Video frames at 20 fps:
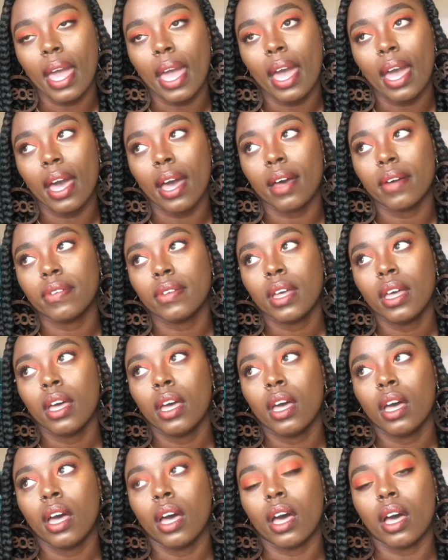have
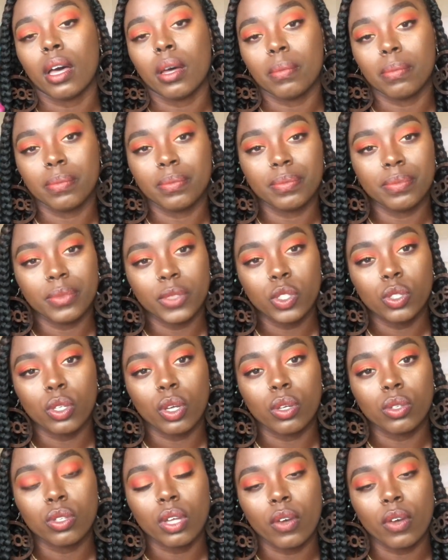you know,